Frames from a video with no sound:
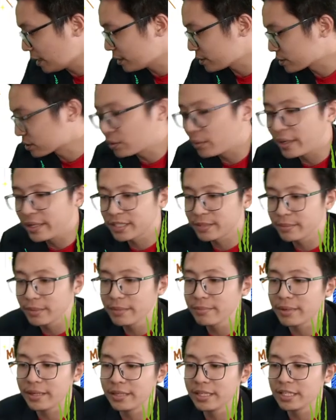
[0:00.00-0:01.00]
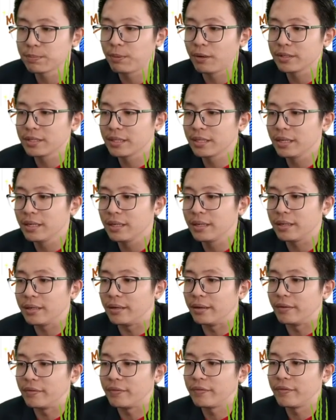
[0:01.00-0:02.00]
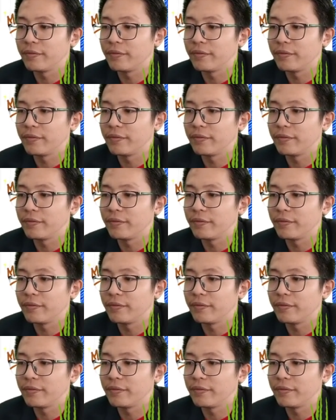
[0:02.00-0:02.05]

So what is mean by this positive?